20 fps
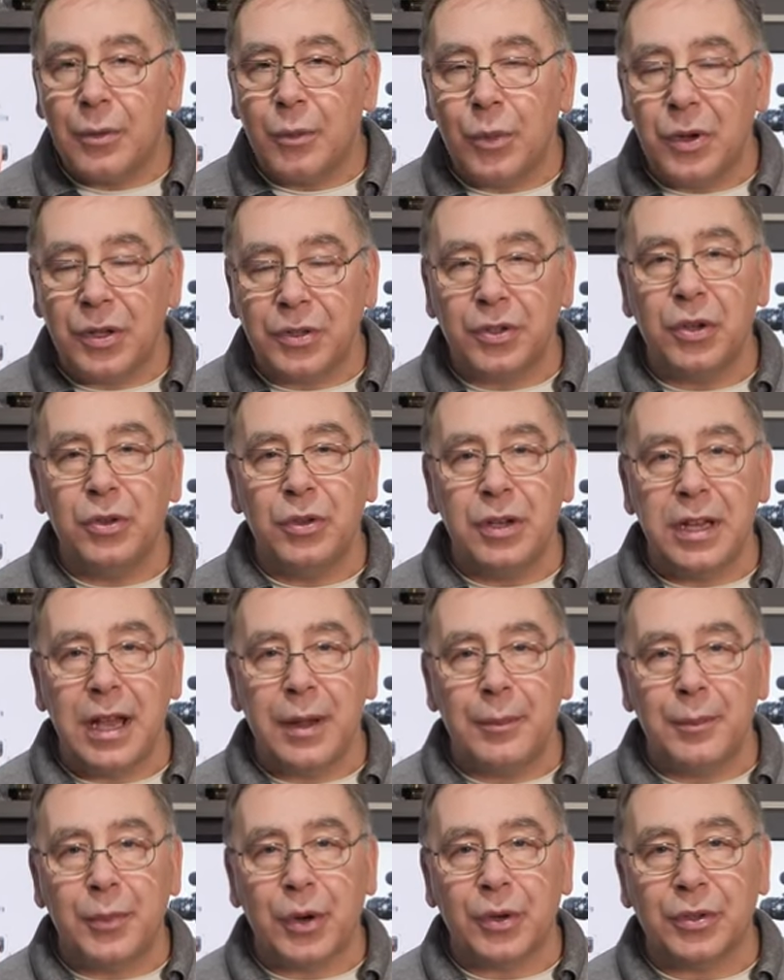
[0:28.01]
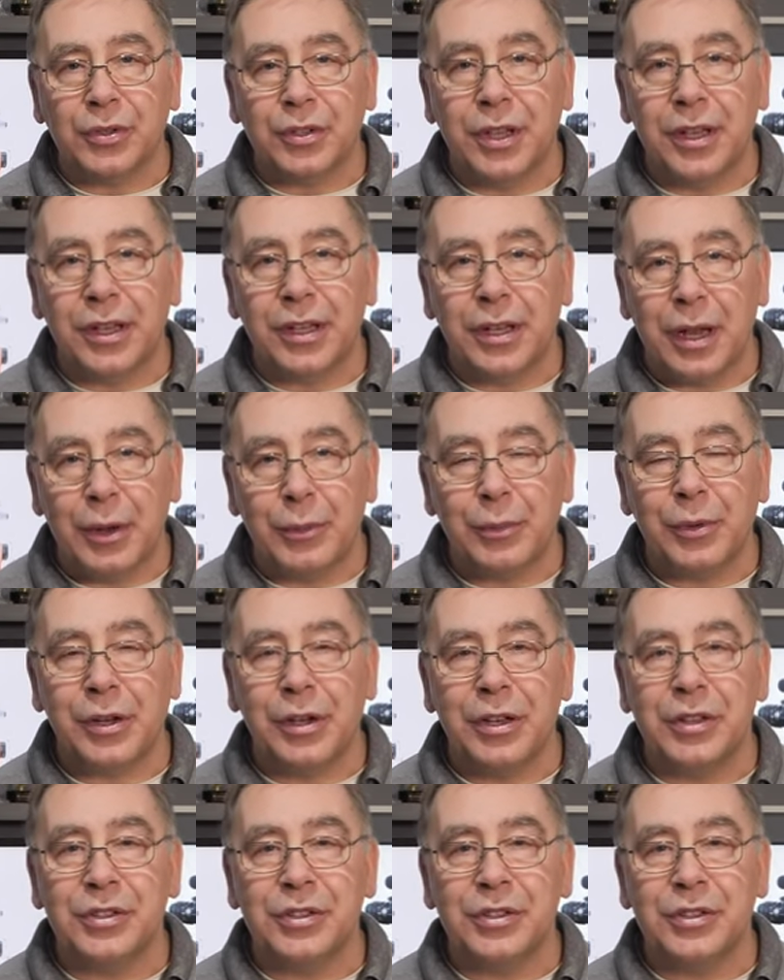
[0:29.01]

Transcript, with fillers: we'll do the unboxing and we're going